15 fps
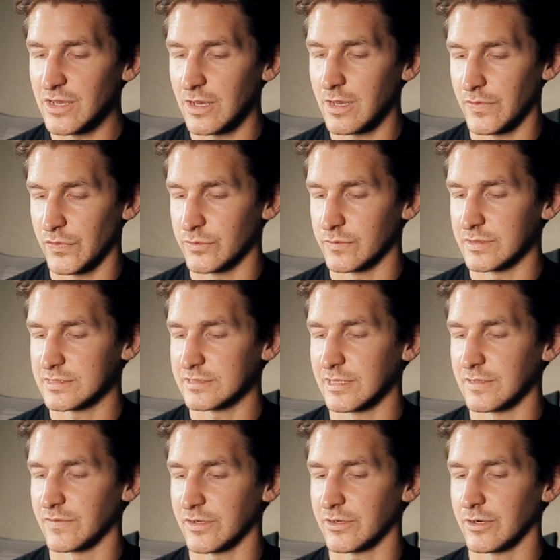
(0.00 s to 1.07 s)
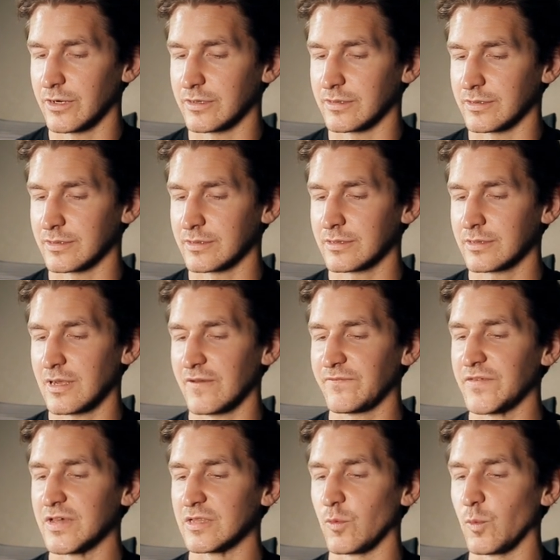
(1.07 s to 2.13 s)
dawn through the slit in the curtain. I
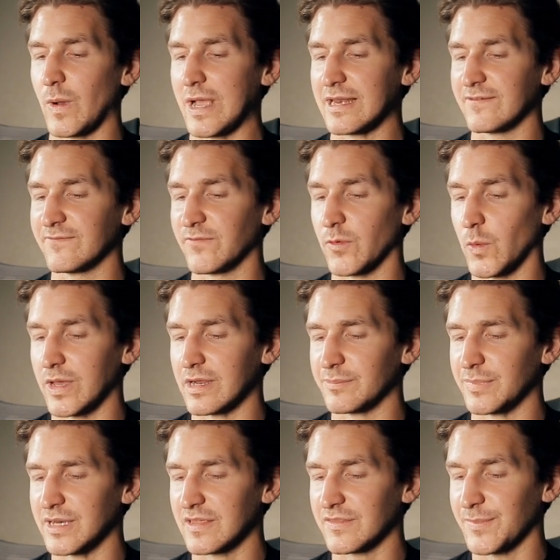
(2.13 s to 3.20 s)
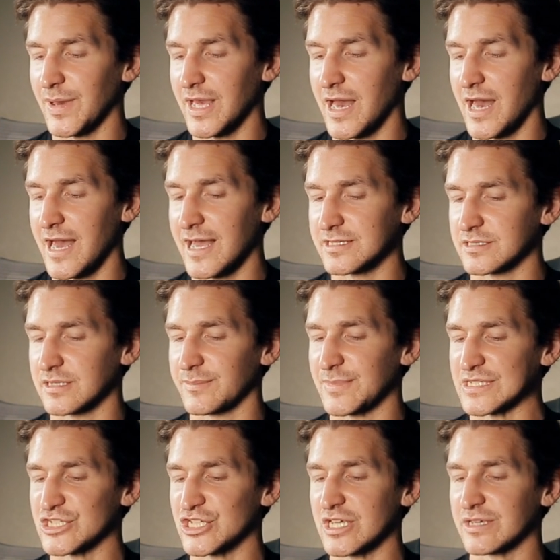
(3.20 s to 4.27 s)
feel a weighty void beneath my eyes and in
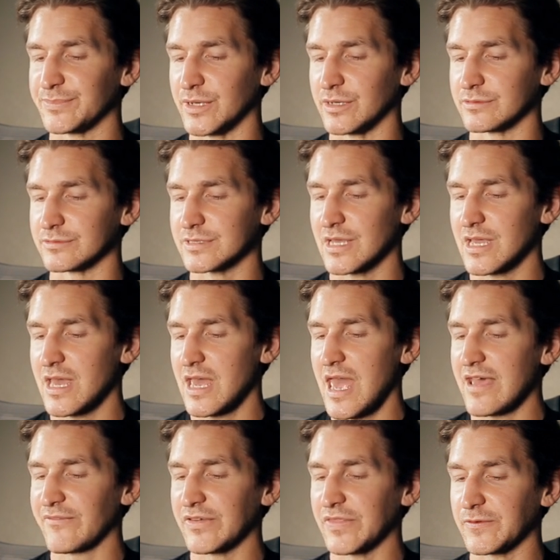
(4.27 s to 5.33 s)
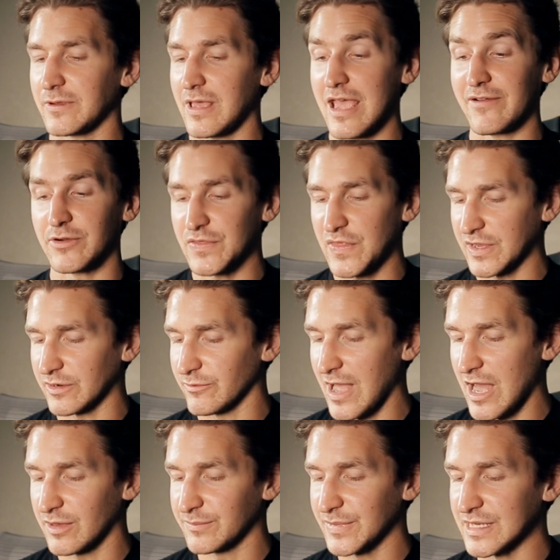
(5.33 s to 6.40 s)
my cheekbones. Everything
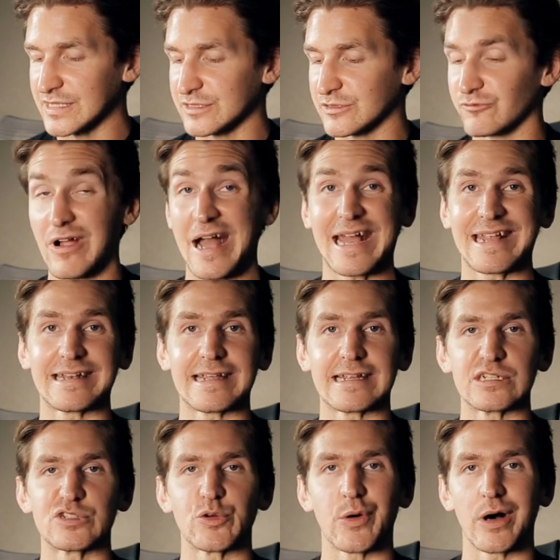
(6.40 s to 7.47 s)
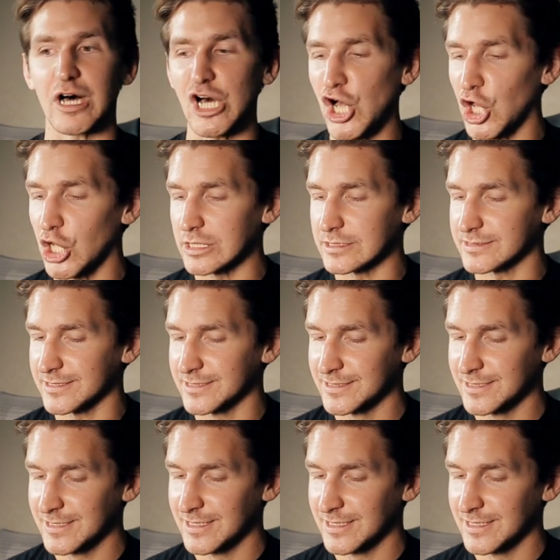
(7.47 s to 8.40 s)
around me is grinding to a halt.